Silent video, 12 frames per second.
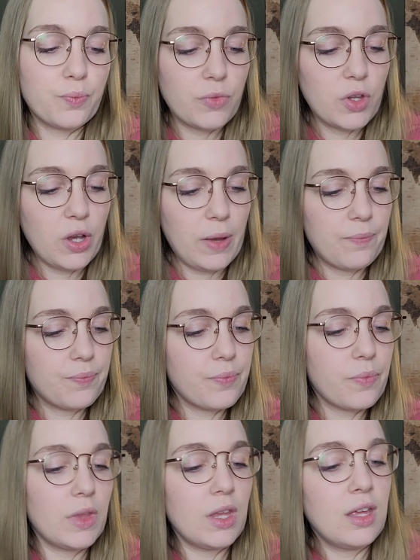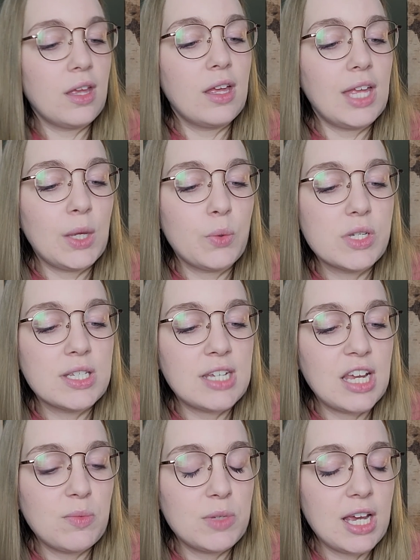Okay. It was
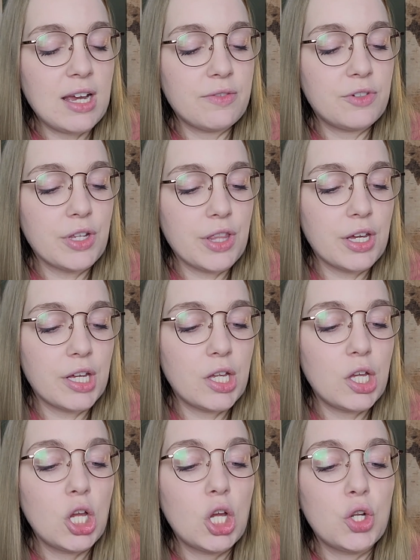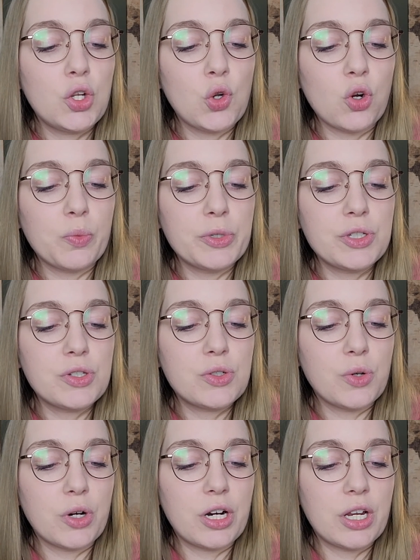named after the Normal
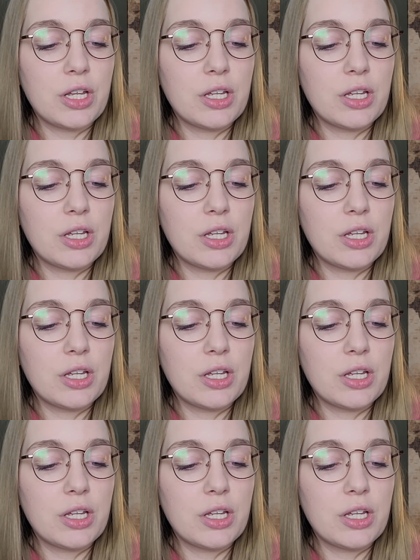Storg